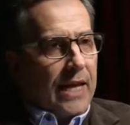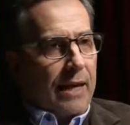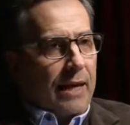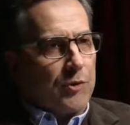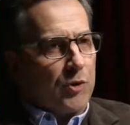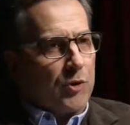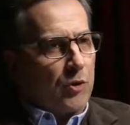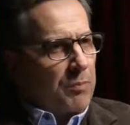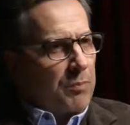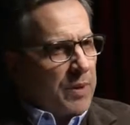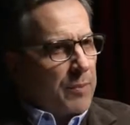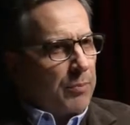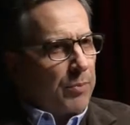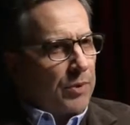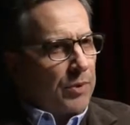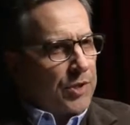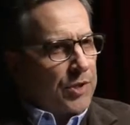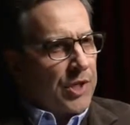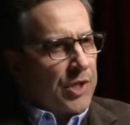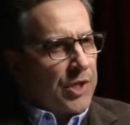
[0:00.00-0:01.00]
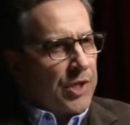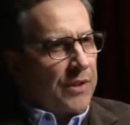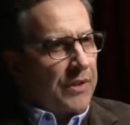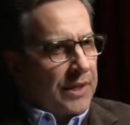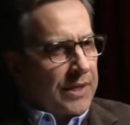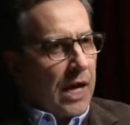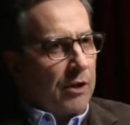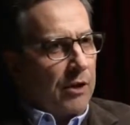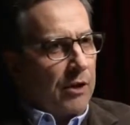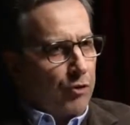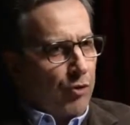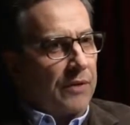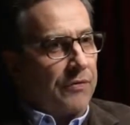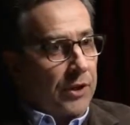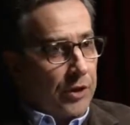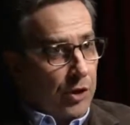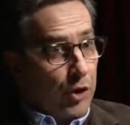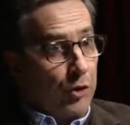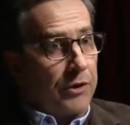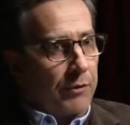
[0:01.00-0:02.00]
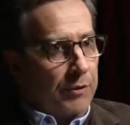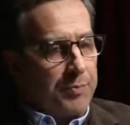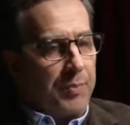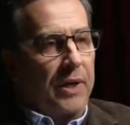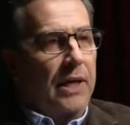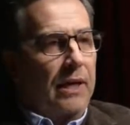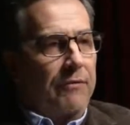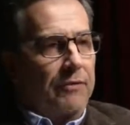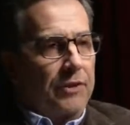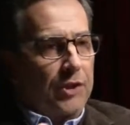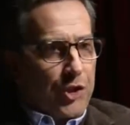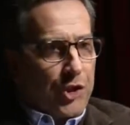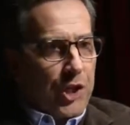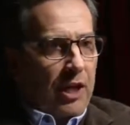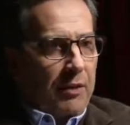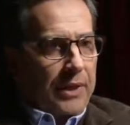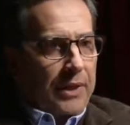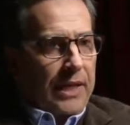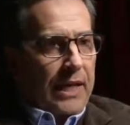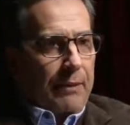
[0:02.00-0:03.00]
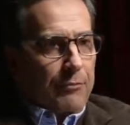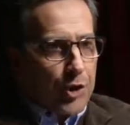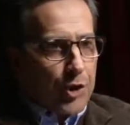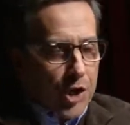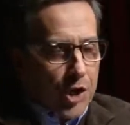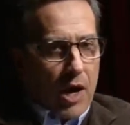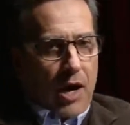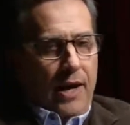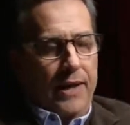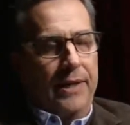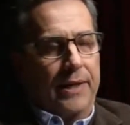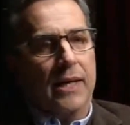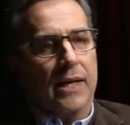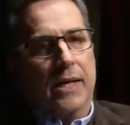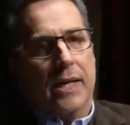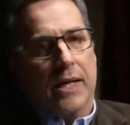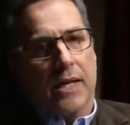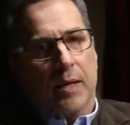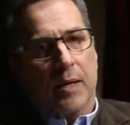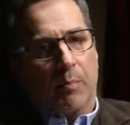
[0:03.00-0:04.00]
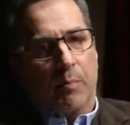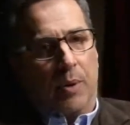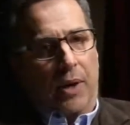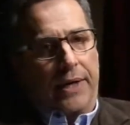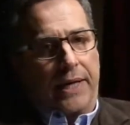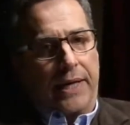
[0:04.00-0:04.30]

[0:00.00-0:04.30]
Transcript: So when people said the town drunk, they knew they were speaking of this gentleman named John. But